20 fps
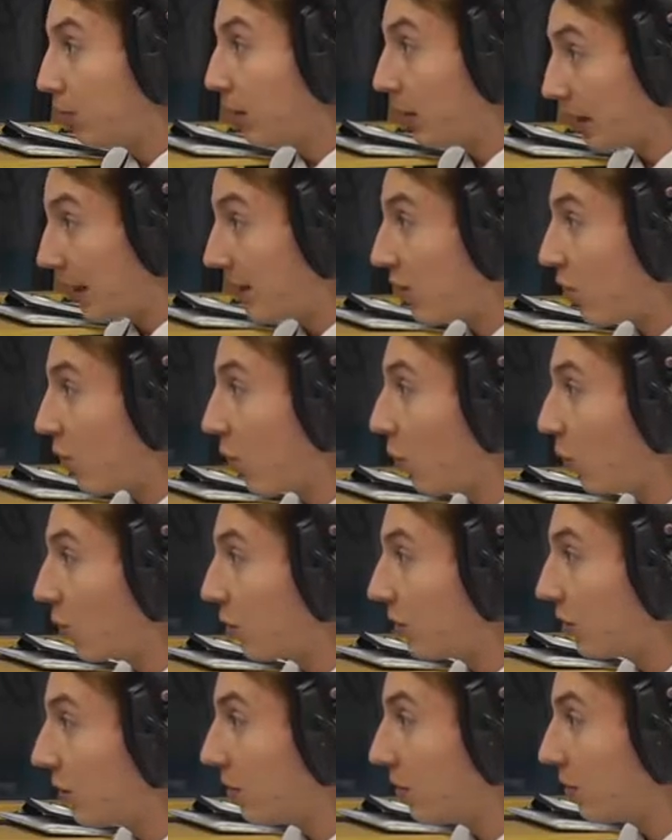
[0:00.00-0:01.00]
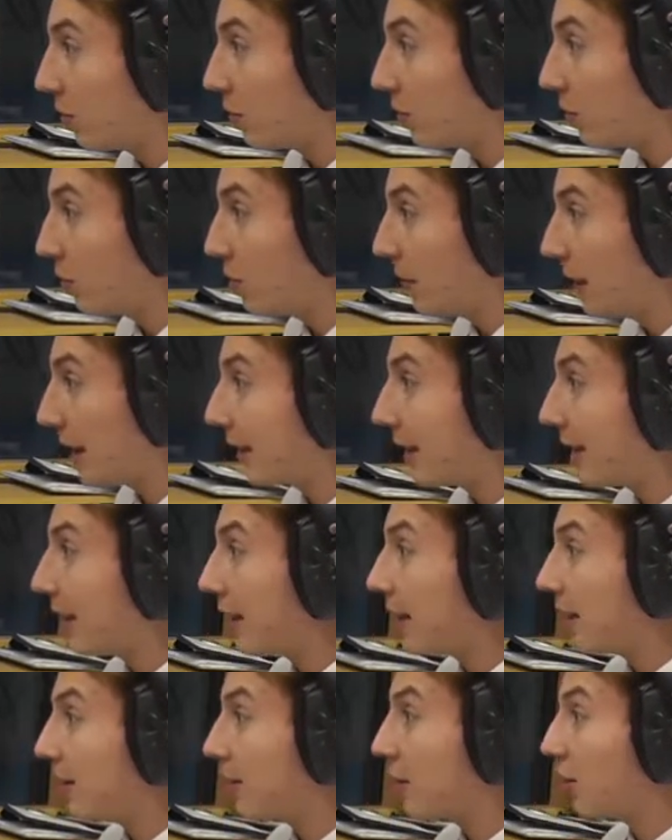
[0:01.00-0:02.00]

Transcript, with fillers: well, they scored to, to make it a,